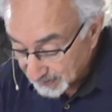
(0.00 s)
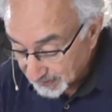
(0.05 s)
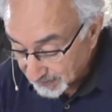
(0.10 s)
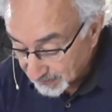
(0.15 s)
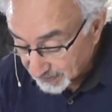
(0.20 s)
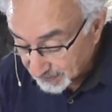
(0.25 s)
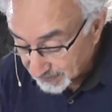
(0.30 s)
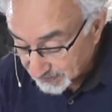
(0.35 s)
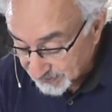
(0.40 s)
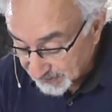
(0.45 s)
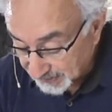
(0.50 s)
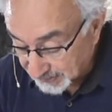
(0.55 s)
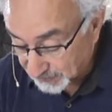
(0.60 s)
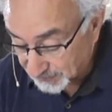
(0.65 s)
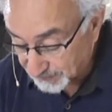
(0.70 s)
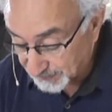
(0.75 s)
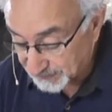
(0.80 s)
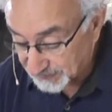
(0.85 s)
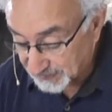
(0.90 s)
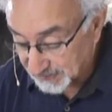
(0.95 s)
2
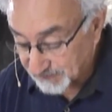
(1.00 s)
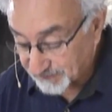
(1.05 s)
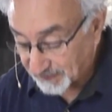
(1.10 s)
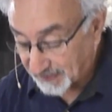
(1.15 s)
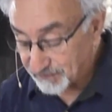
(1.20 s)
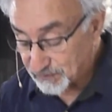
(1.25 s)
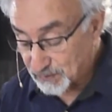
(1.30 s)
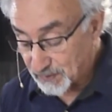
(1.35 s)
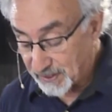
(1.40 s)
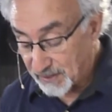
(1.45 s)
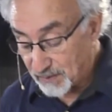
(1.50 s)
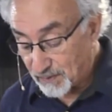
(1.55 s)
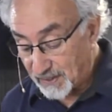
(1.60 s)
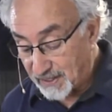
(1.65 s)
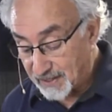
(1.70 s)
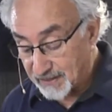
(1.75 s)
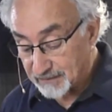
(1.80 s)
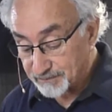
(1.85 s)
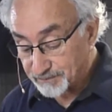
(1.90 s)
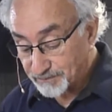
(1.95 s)
Corinthians
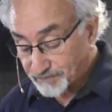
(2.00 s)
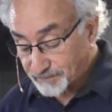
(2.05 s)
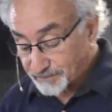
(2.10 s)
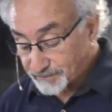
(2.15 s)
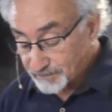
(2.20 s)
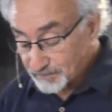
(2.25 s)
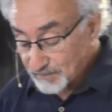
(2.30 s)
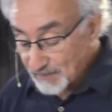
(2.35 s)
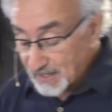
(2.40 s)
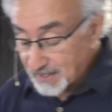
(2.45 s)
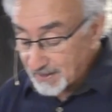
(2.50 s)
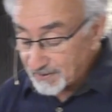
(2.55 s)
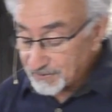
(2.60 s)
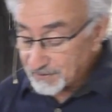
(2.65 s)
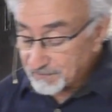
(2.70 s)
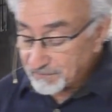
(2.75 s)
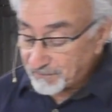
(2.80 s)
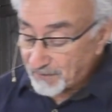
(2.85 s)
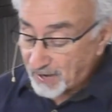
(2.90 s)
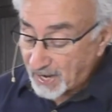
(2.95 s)
5:21. The
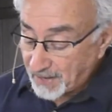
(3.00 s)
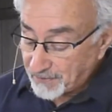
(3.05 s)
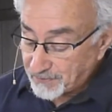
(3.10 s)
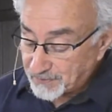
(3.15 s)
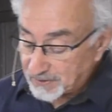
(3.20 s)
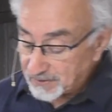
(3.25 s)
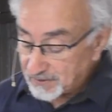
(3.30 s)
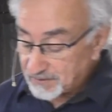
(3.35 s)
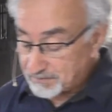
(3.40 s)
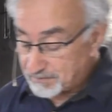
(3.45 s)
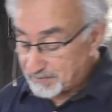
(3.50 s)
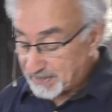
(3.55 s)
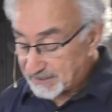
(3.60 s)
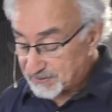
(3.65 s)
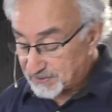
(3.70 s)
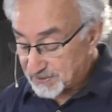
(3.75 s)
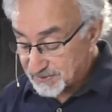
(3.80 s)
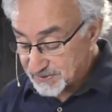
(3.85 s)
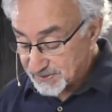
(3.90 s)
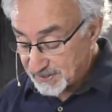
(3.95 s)
Father made
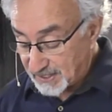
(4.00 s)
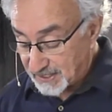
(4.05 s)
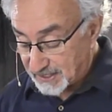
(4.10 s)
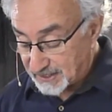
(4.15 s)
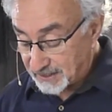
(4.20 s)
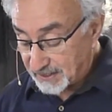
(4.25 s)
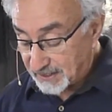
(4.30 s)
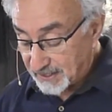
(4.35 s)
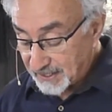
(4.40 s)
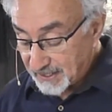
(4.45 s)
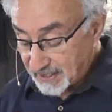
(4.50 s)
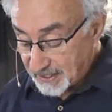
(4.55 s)
the Son,